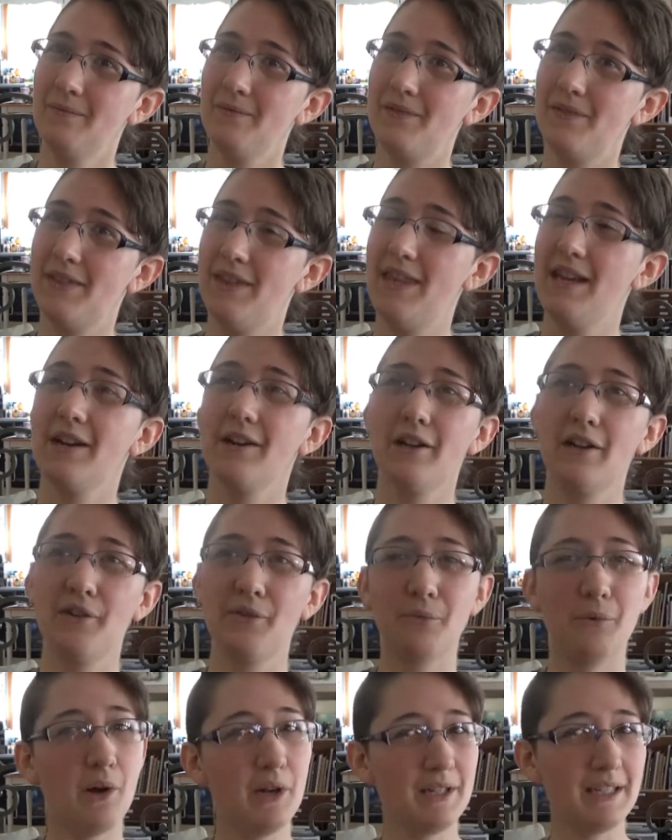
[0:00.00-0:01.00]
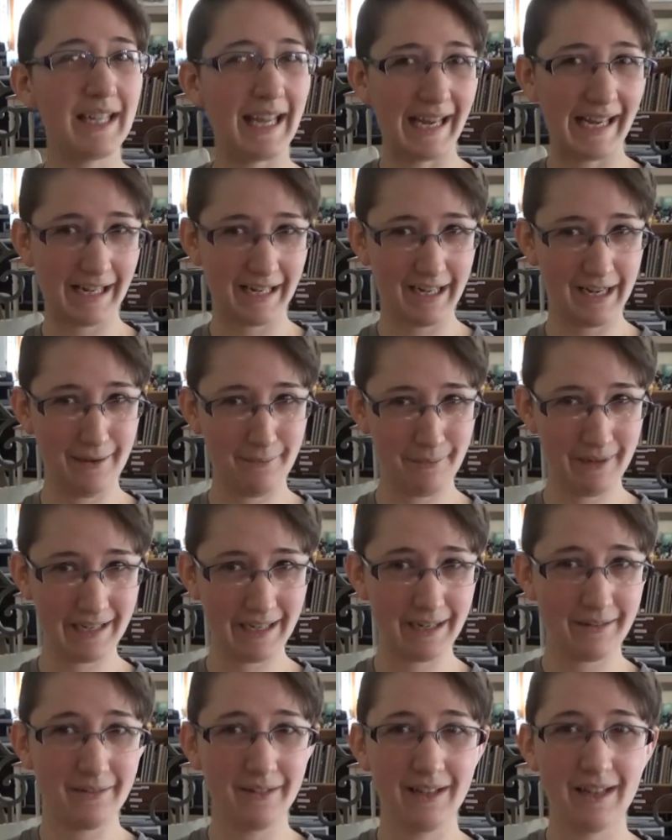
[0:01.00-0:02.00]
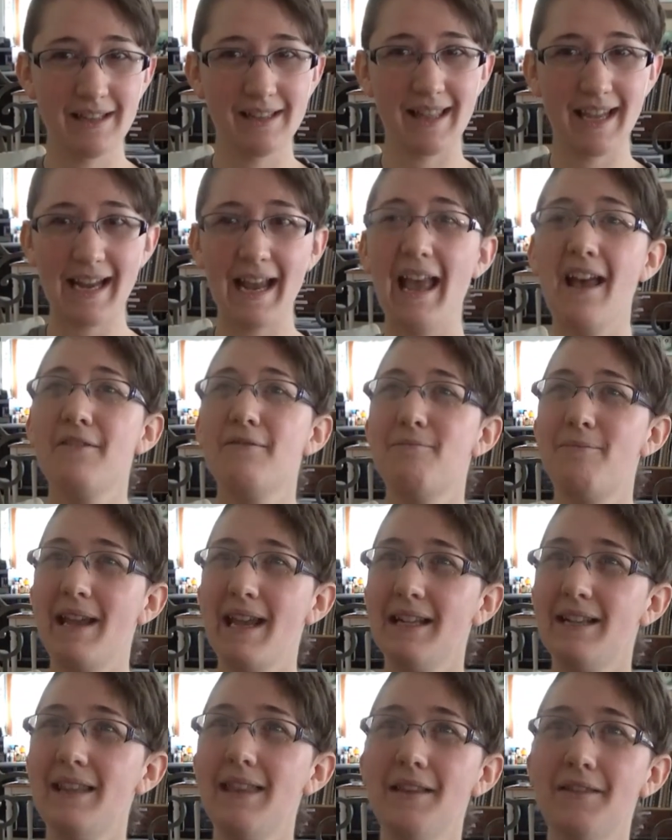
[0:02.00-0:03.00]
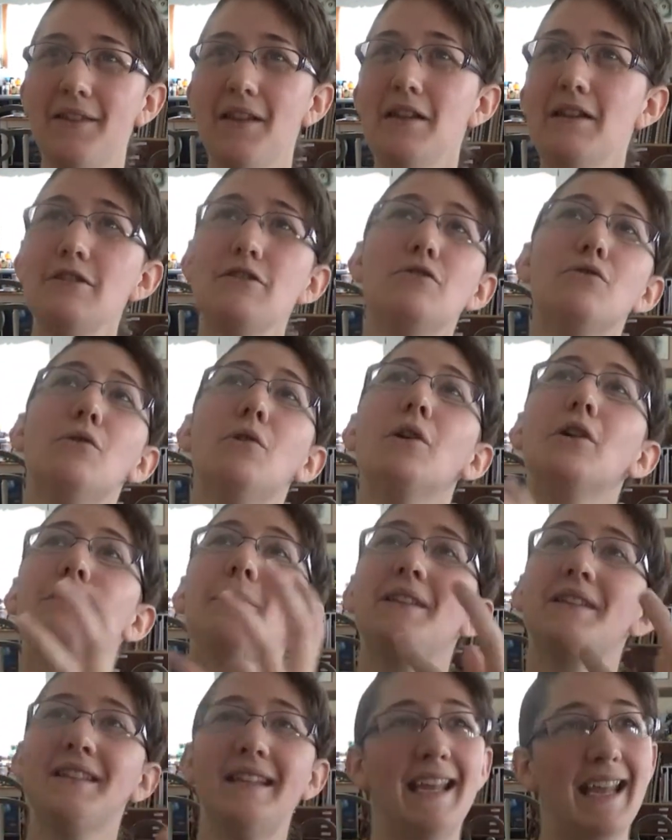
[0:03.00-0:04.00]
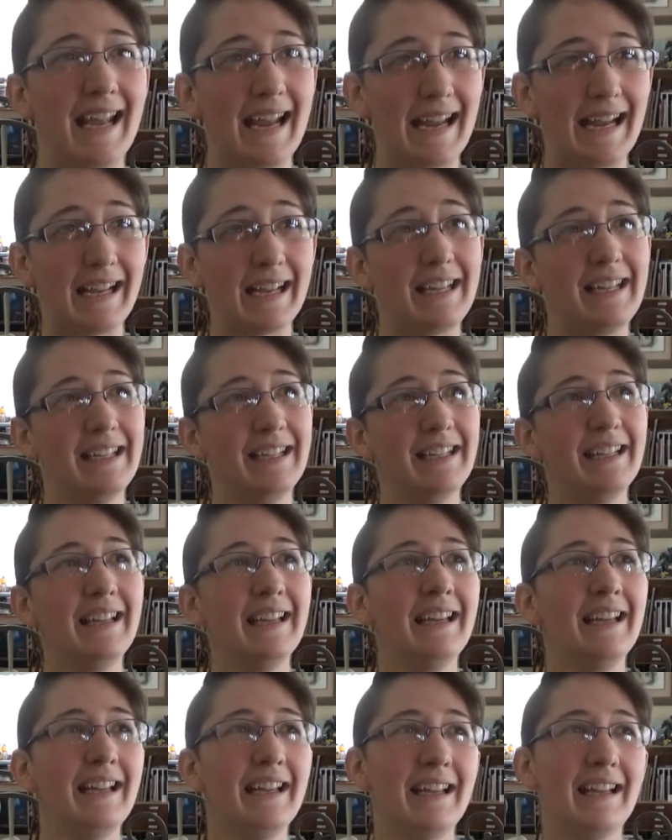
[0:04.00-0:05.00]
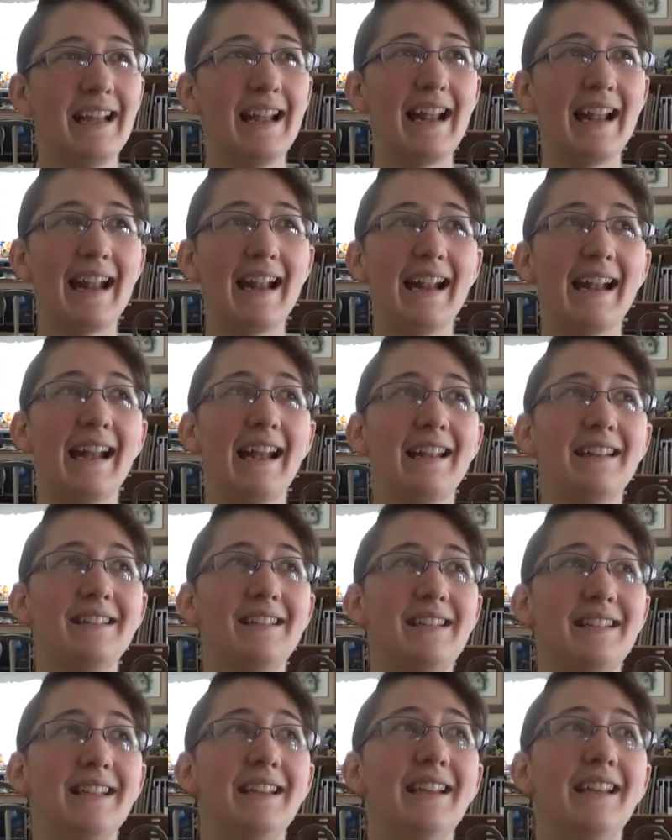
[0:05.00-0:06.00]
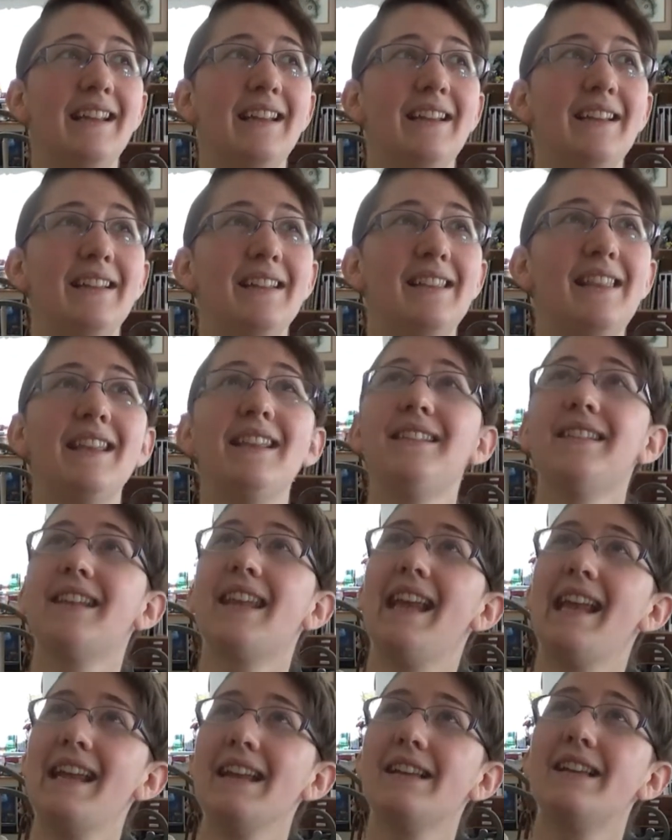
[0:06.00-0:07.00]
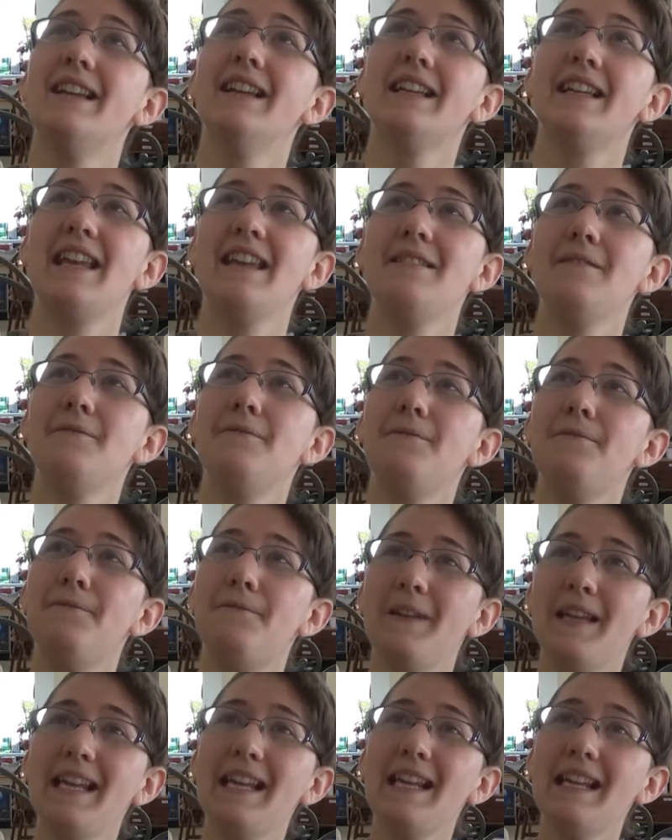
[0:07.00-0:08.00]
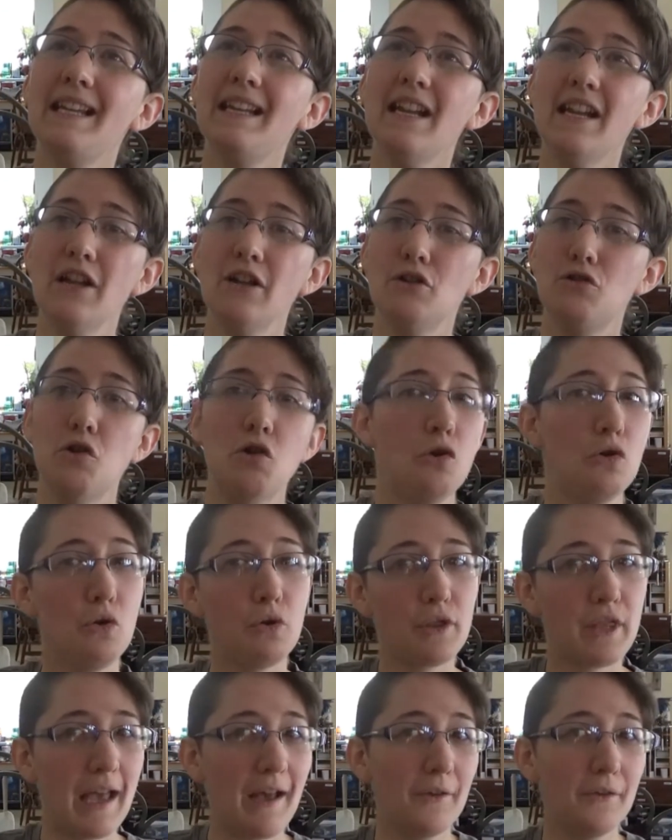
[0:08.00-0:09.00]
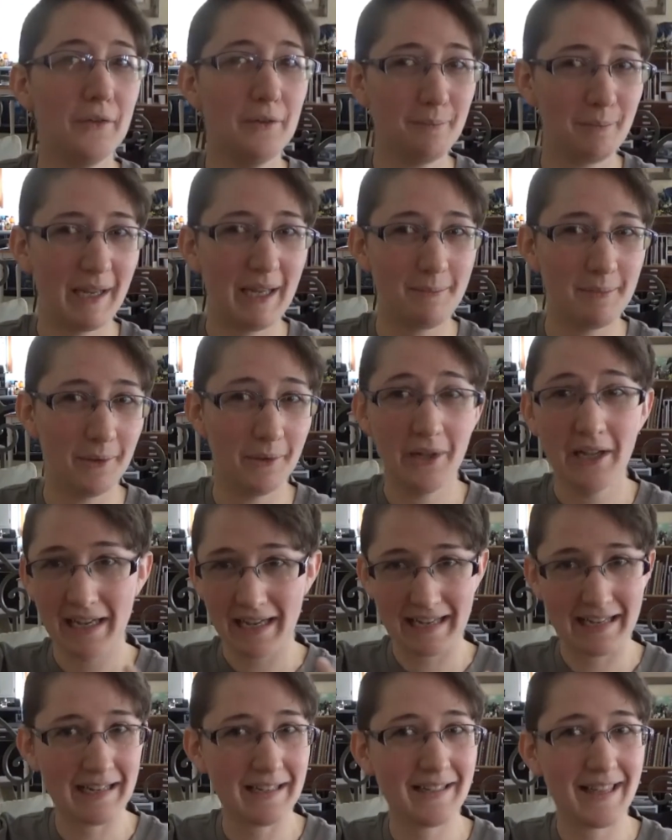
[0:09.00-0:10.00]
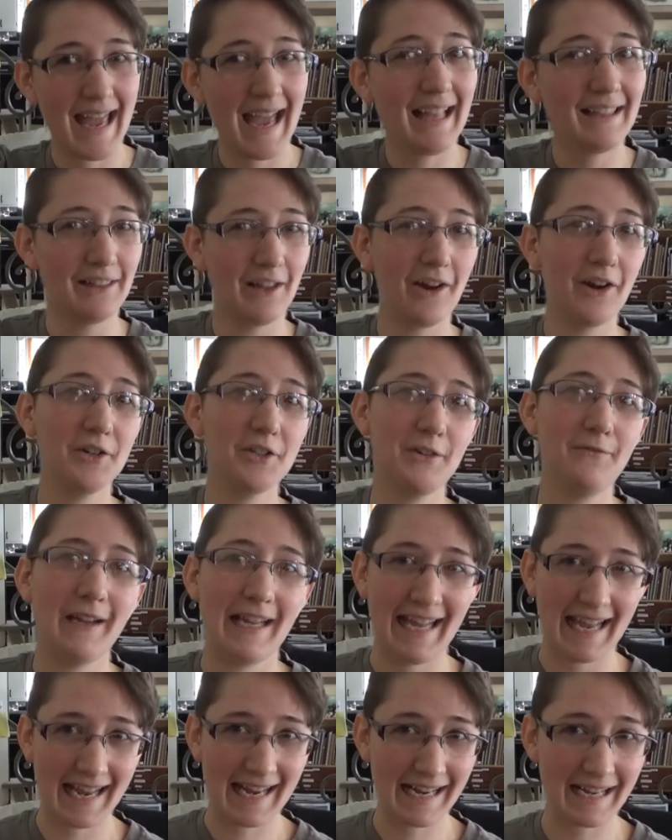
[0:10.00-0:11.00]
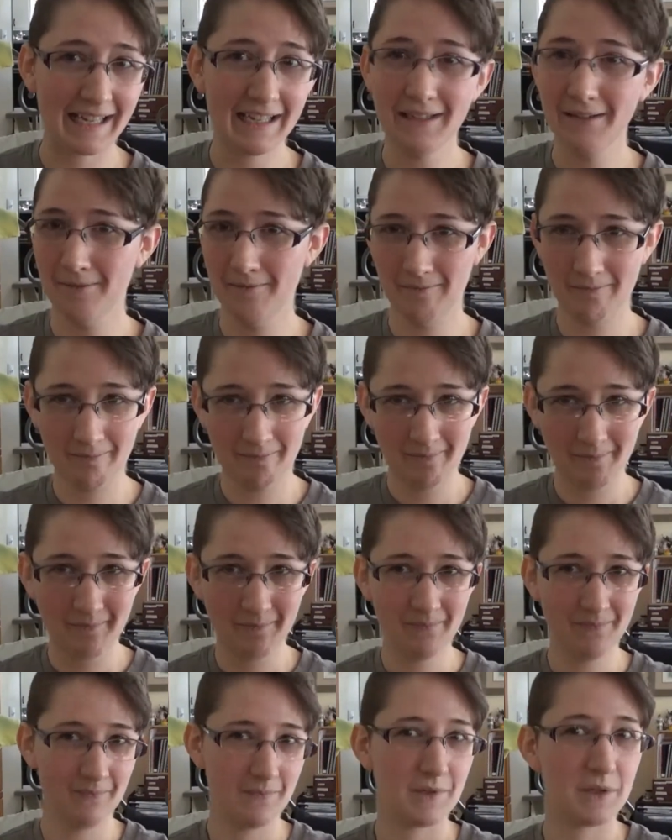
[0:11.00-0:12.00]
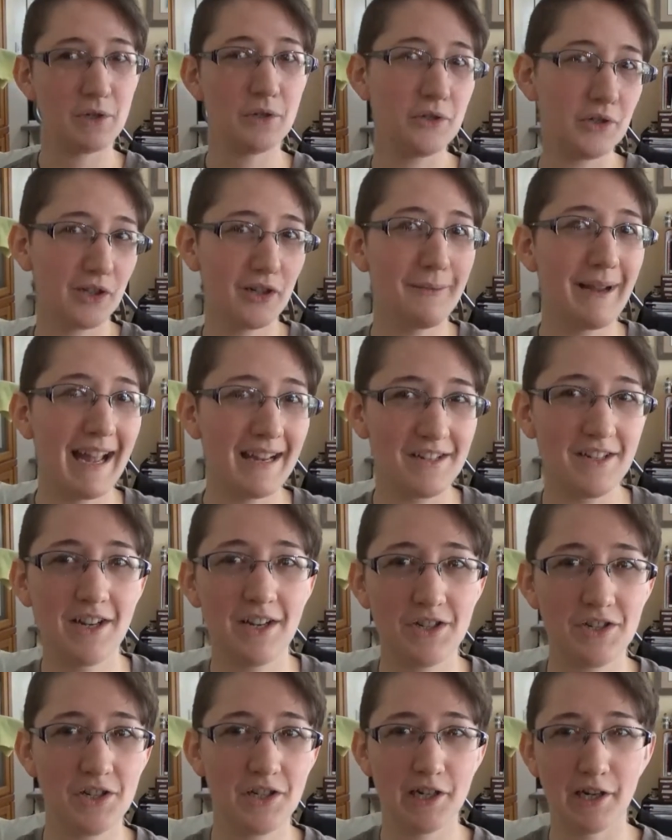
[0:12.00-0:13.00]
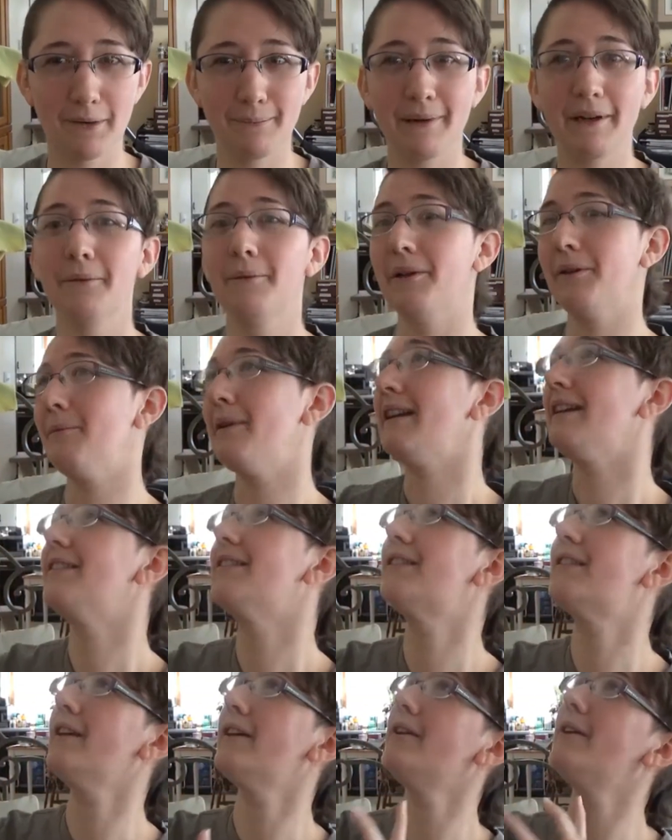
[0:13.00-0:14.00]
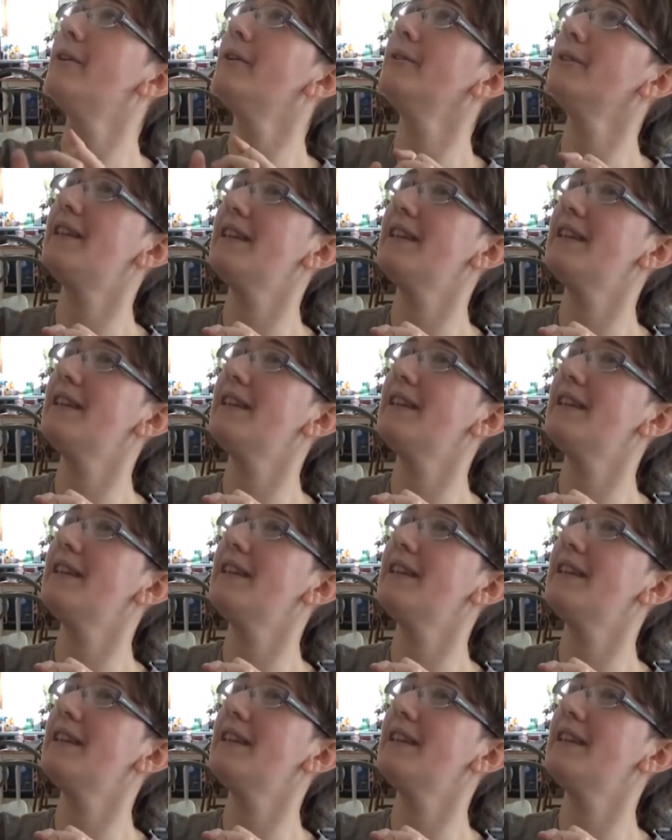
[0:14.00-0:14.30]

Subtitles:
there is one cake company. They have baked this enormous cake, and this cake can feed 2,000 people. It is that large of a cake. Use your imagination here, bear with me. So